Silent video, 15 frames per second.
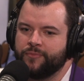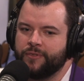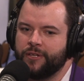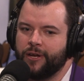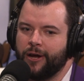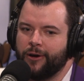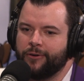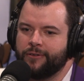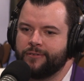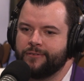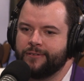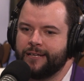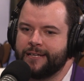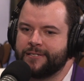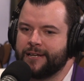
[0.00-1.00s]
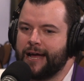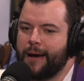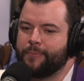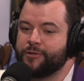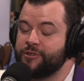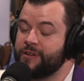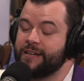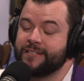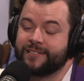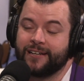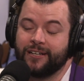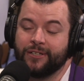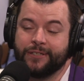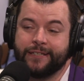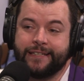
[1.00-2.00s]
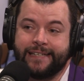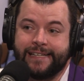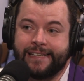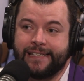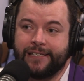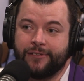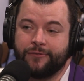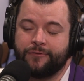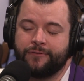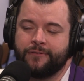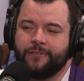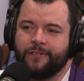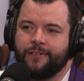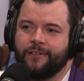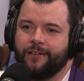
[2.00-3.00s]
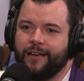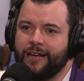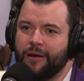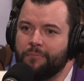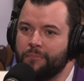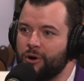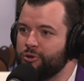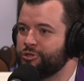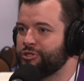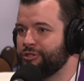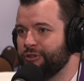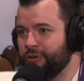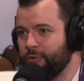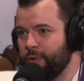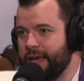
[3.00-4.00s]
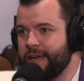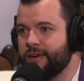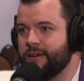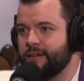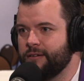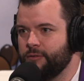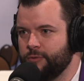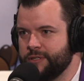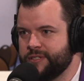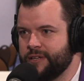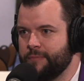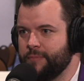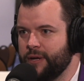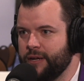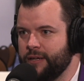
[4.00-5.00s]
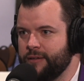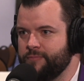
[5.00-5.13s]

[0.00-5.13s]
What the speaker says: is an opportunity. It's going to leave an emotional wake with somebody.